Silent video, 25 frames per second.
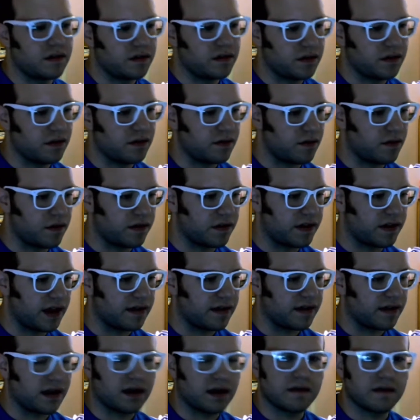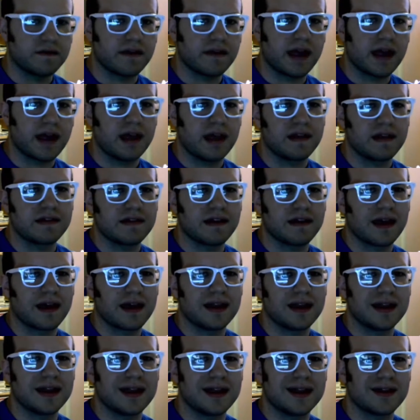so of course he has a lot of
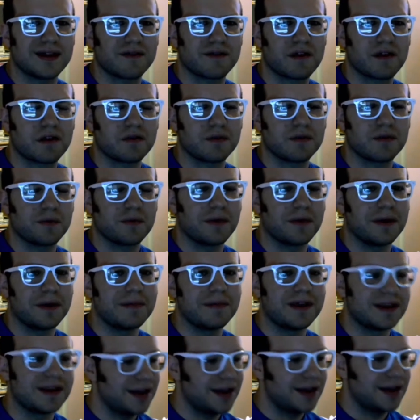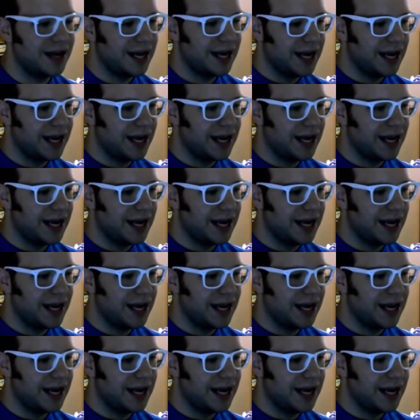anxiety around women,